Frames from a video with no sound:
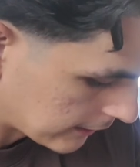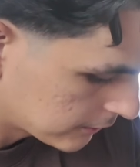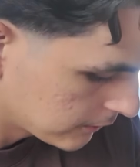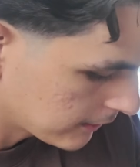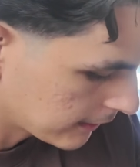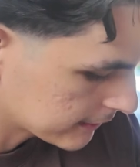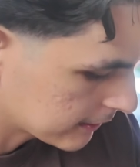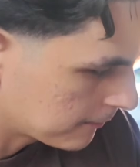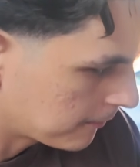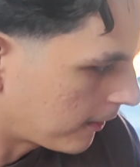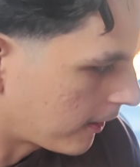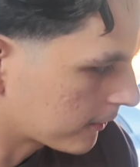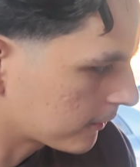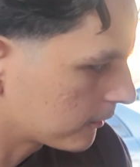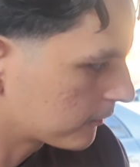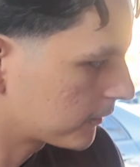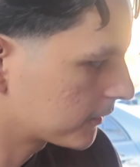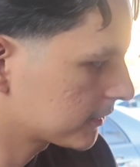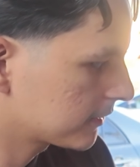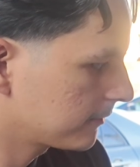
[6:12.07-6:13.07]
I do like the
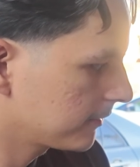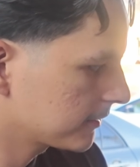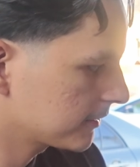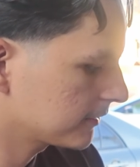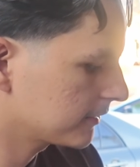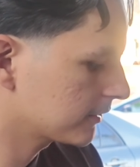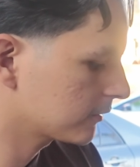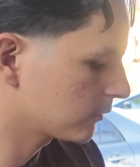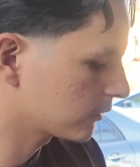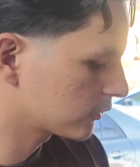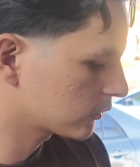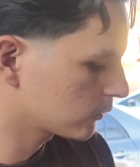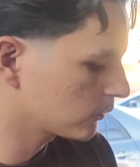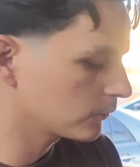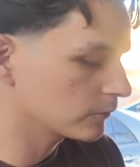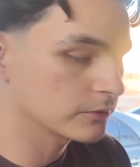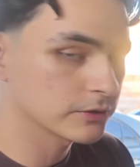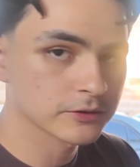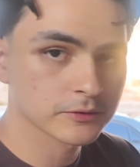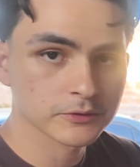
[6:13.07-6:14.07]
bottle. For some reason, this one
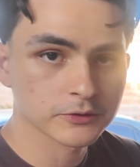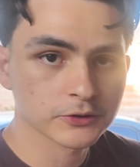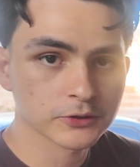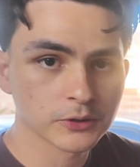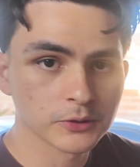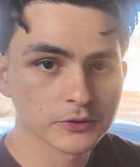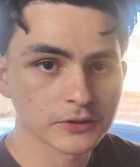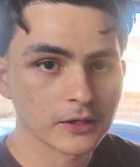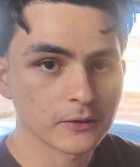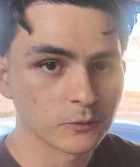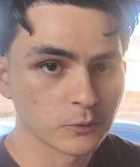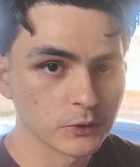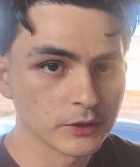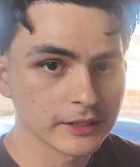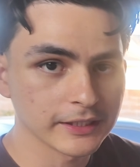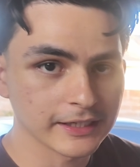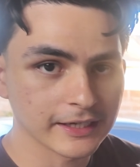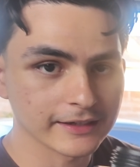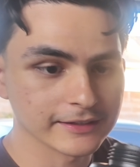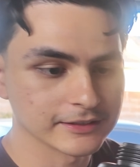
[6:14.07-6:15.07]
screws on
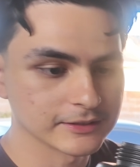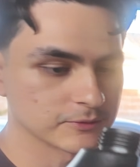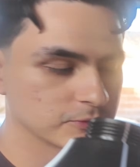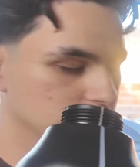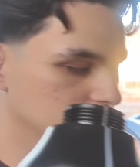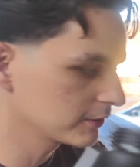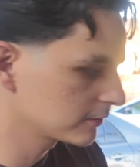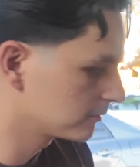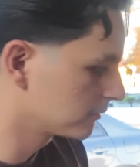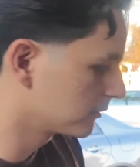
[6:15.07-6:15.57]
really nice, really